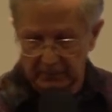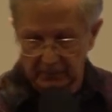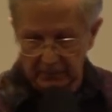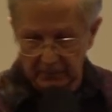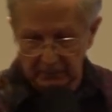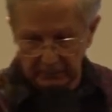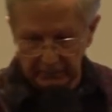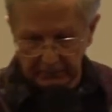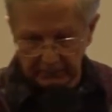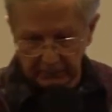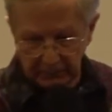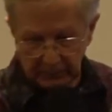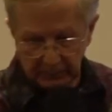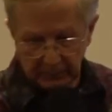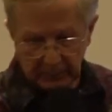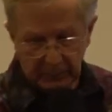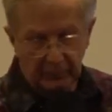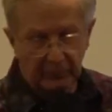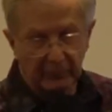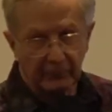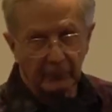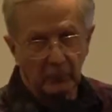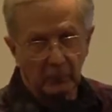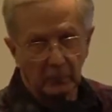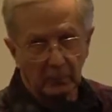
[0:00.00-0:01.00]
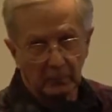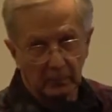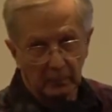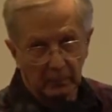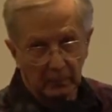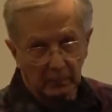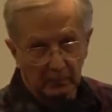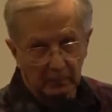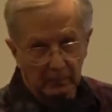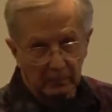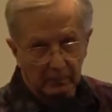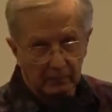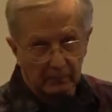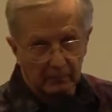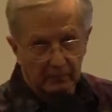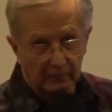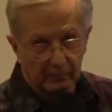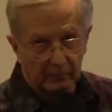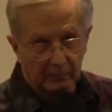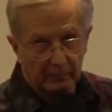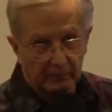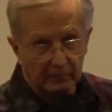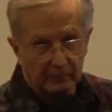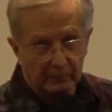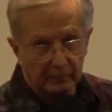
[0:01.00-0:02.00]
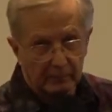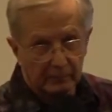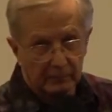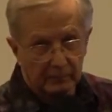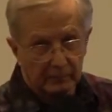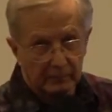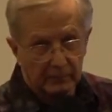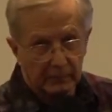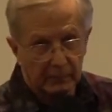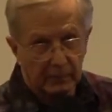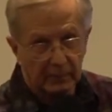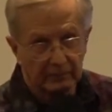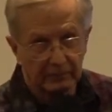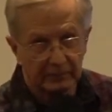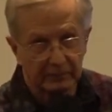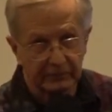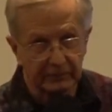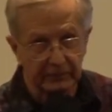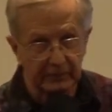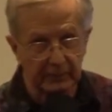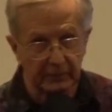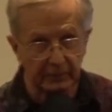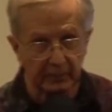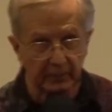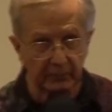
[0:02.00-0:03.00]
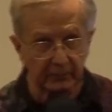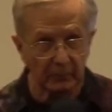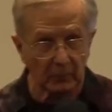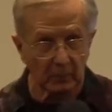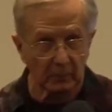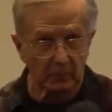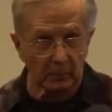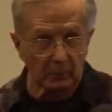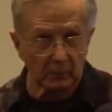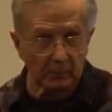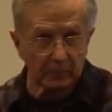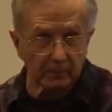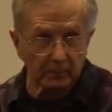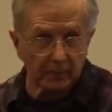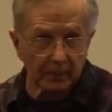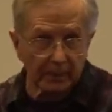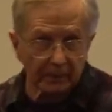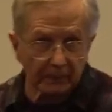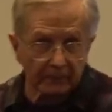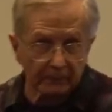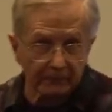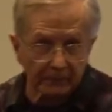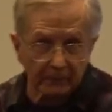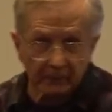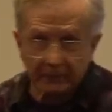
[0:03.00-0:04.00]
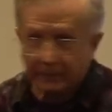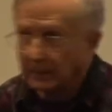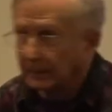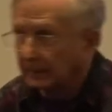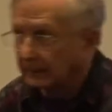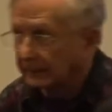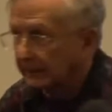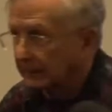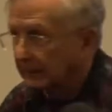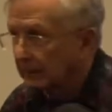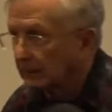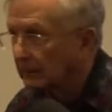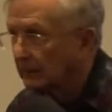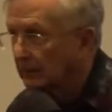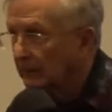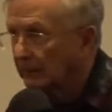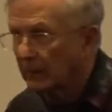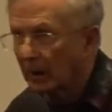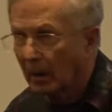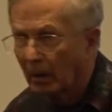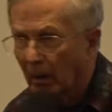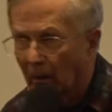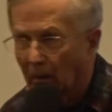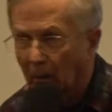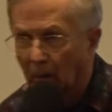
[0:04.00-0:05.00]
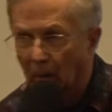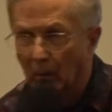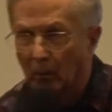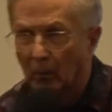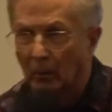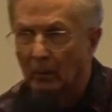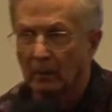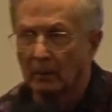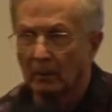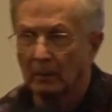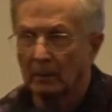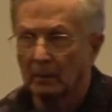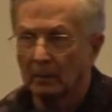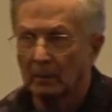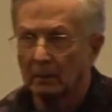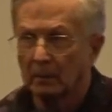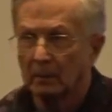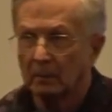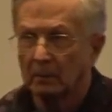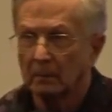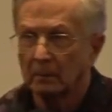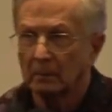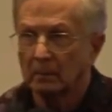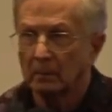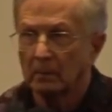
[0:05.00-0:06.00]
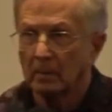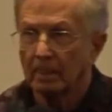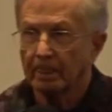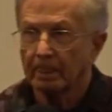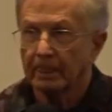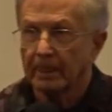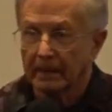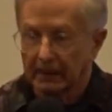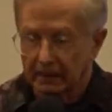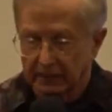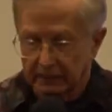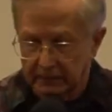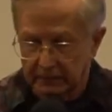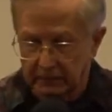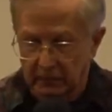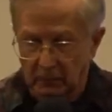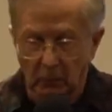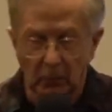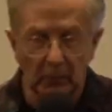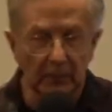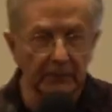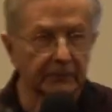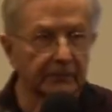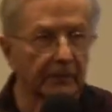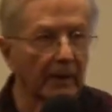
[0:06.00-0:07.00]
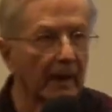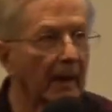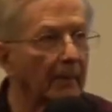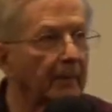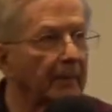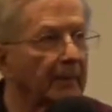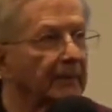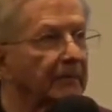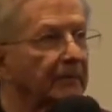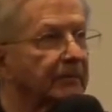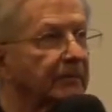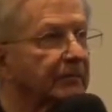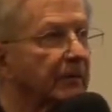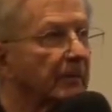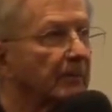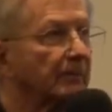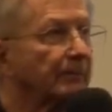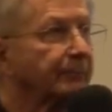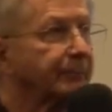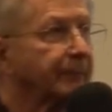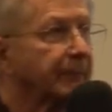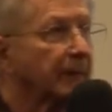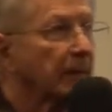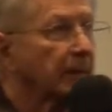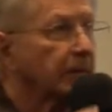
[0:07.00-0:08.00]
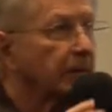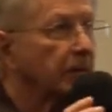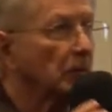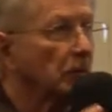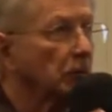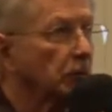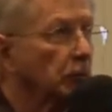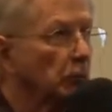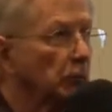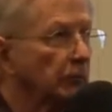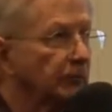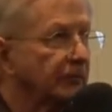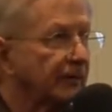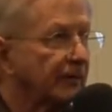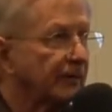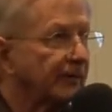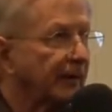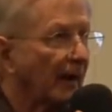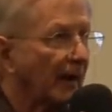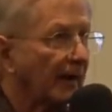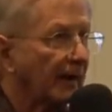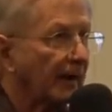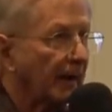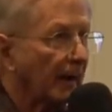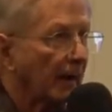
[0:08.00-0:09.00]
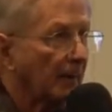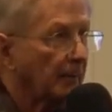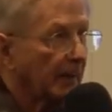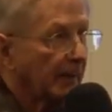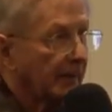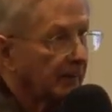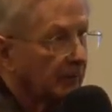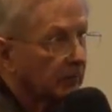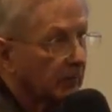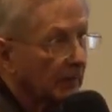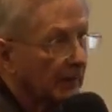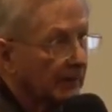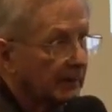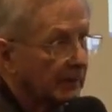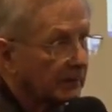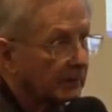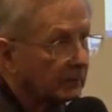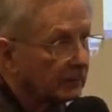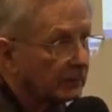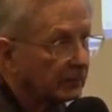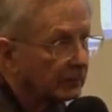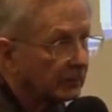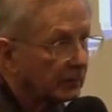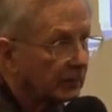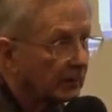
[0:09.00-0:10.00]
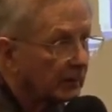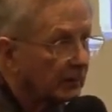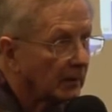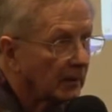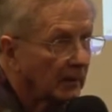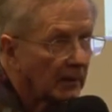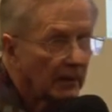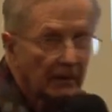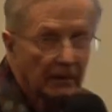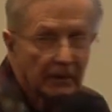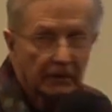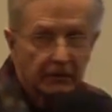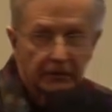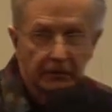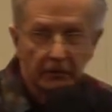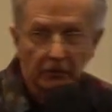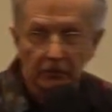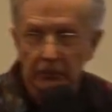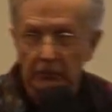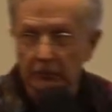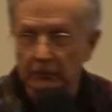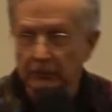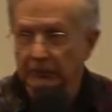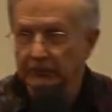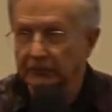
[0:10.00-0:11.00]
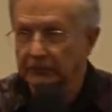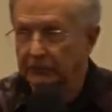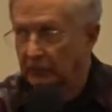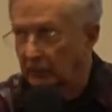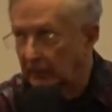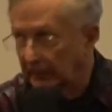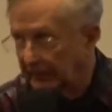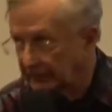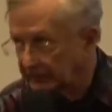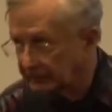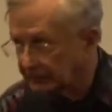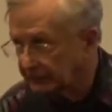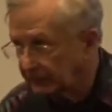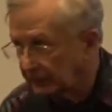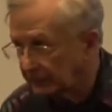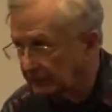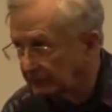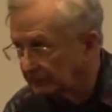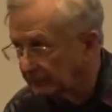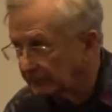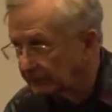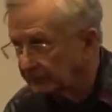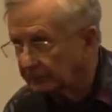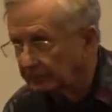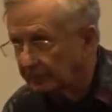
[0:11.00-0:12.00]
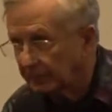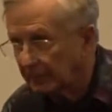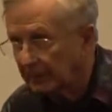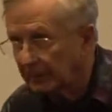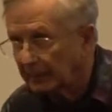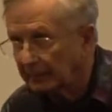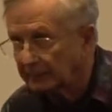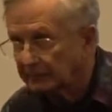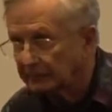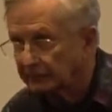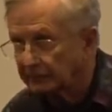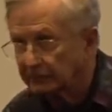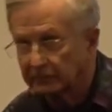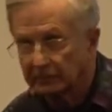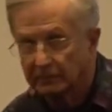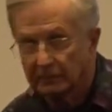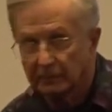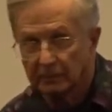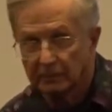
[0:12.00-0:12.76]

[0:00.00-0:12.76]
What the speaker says: Look at a performer. You ever see a performer with a microphone out here? No. You know what happens? You lose the dynamic range, you lose transient response,